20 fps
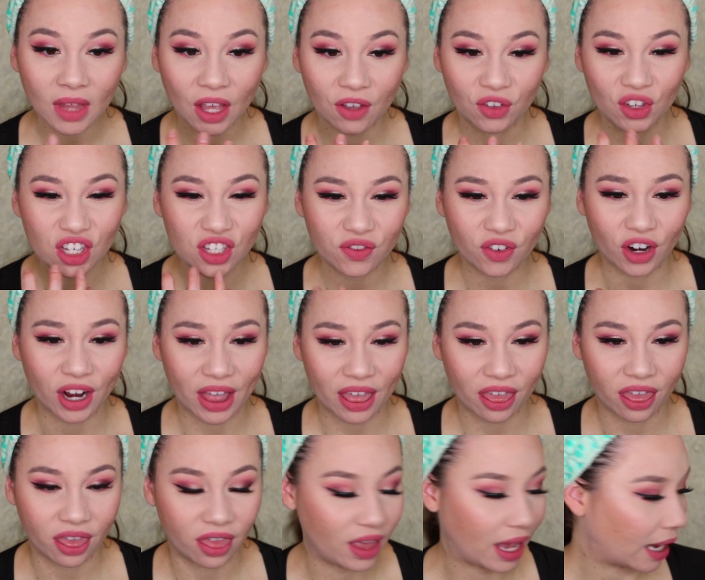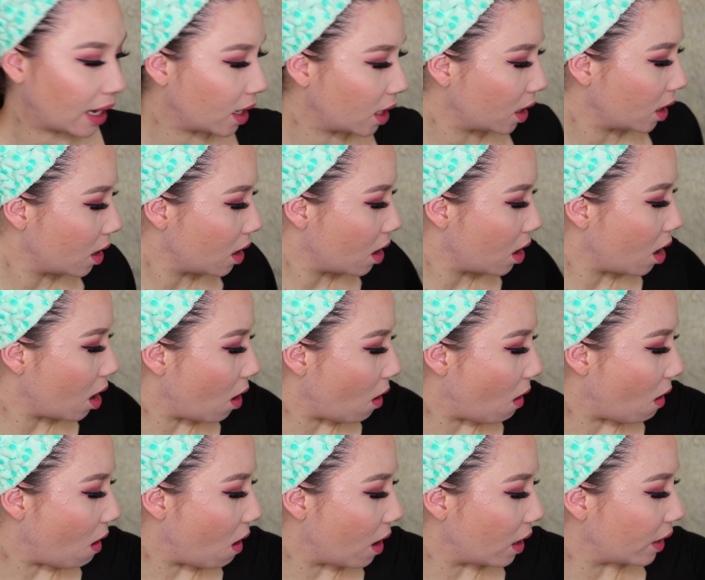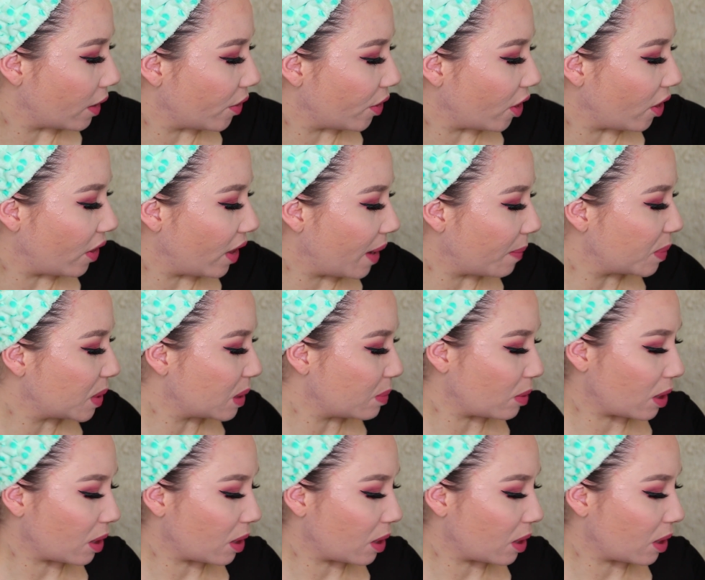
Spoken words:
feels very thick on the lips,